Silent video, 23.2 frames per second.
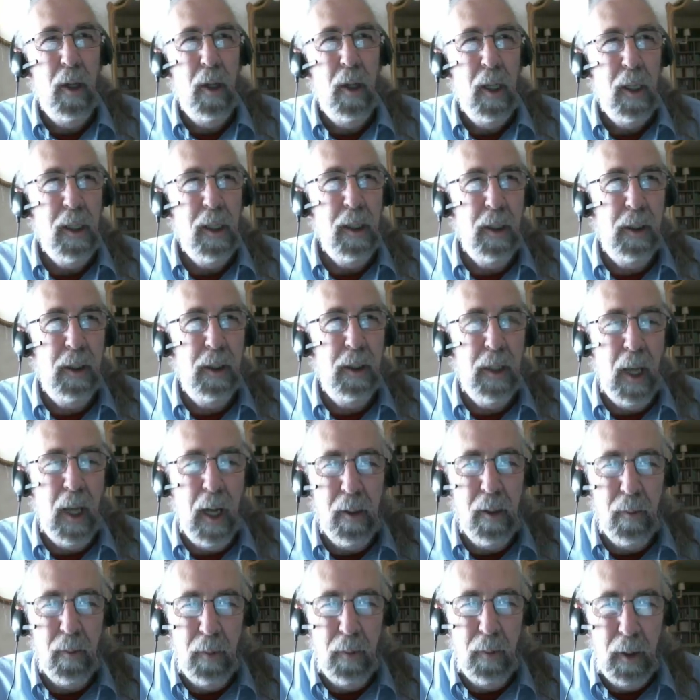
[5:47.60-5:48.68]
You
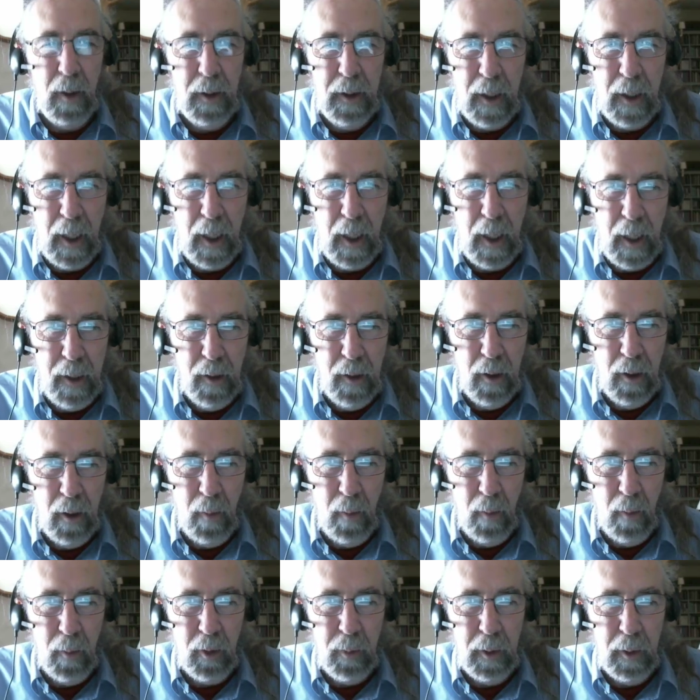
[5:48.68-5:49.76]
can't really get a handle on
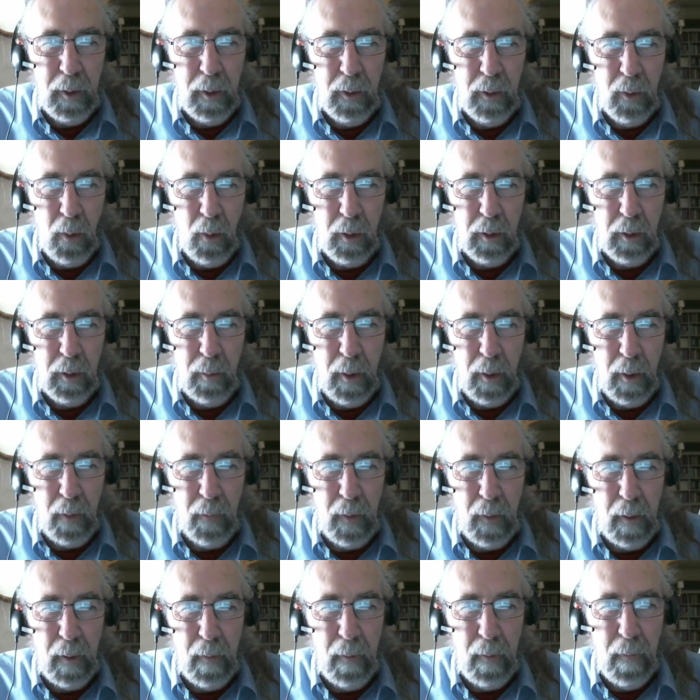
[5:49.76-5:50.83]
what's being talked about
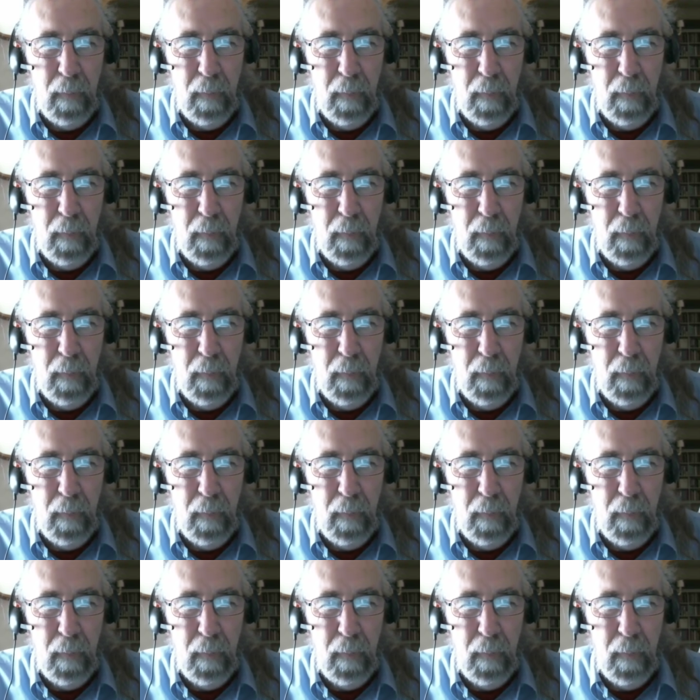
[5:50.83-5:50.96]
there.